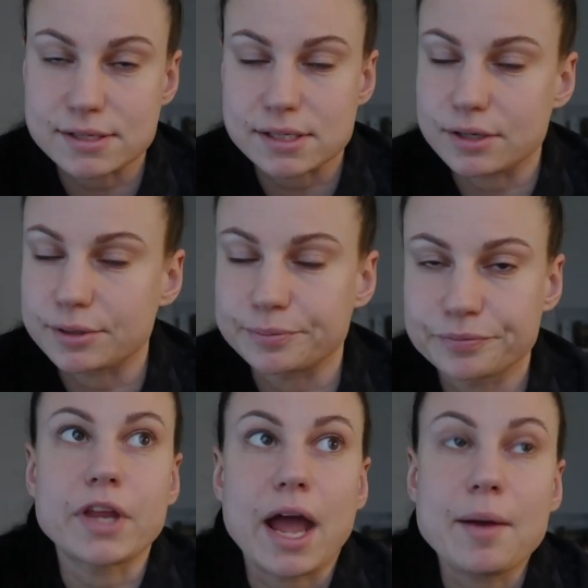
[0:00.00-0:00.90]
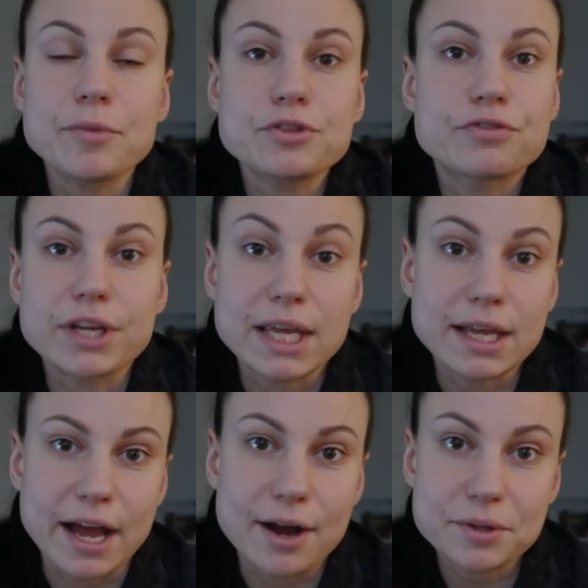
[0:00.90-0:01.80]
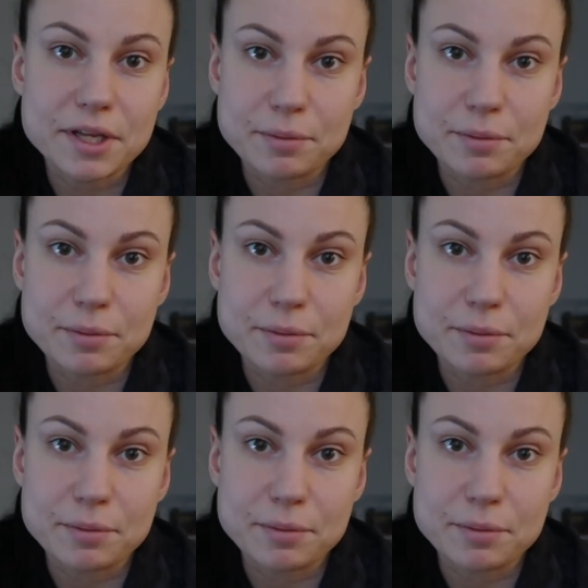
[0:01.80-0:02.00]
so yeah, I'm not freaking out.